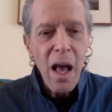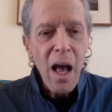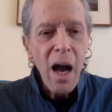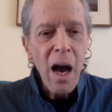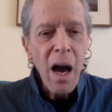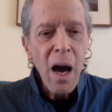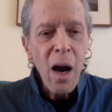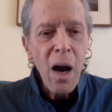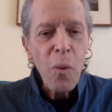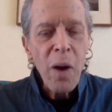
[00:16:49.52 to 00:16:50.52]

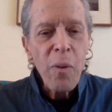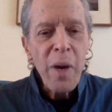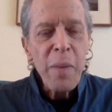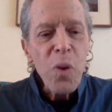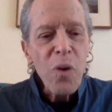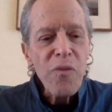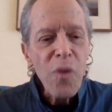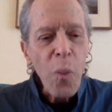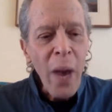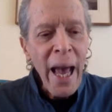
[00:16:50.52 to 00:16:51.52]
where we move
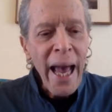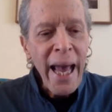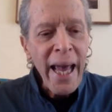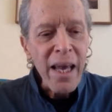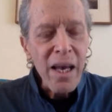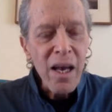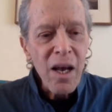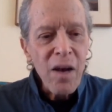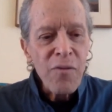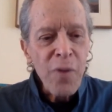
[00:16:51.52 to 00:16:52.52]
away
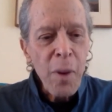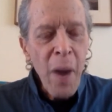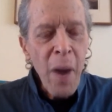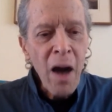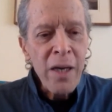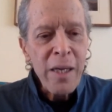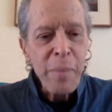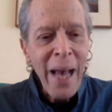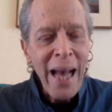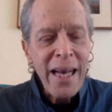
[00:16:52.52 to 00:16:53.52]
from our
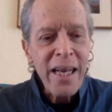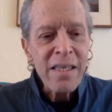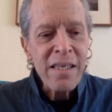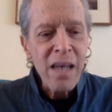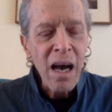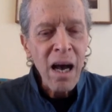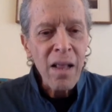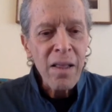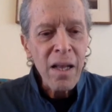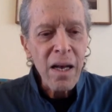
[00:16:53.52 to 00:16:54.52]
dependence
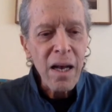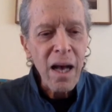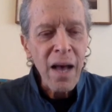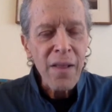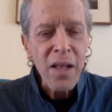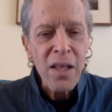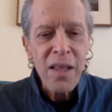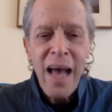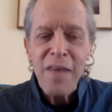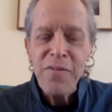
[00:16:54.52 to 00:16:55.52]
on the
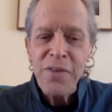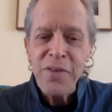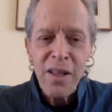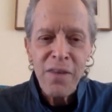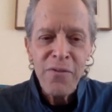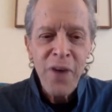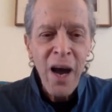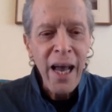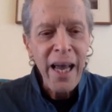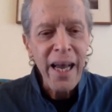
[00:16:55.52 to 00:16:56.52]

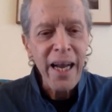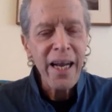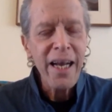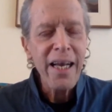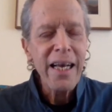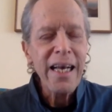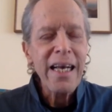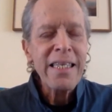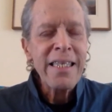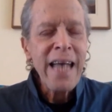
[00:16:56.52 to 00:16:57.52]
life-nullifying,
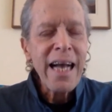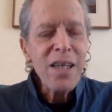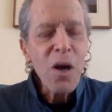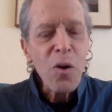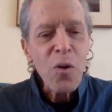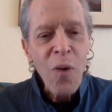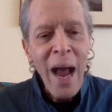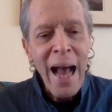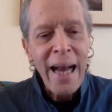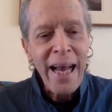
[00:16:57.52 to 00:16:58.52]

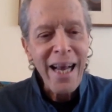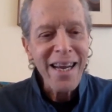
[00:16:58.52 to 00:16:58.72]
technocratic,